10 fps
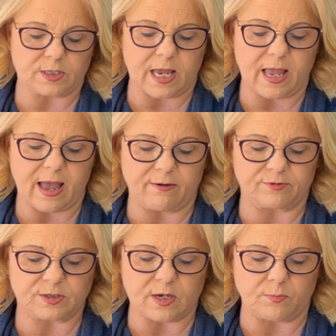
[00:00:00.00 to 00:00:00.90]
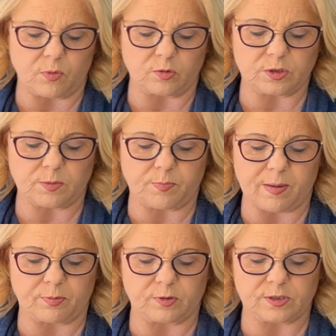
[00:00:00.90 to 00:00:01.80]
I have some roasted
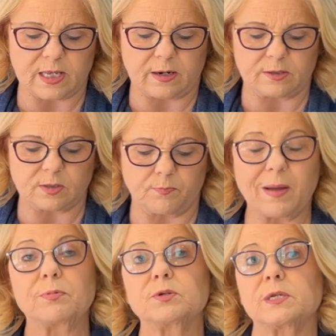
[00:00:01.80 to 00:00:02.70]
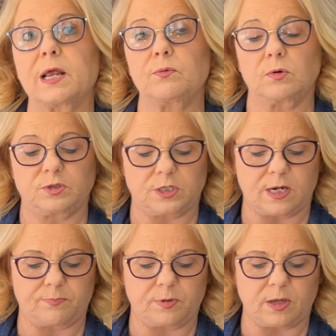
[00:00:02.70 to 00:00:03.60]
peppers some peppers that I roasted
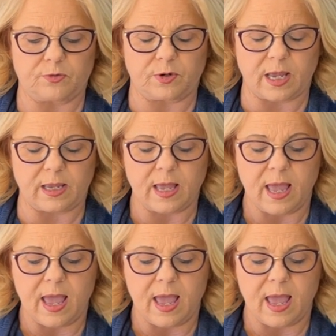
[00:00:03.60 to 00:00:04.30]
up the other day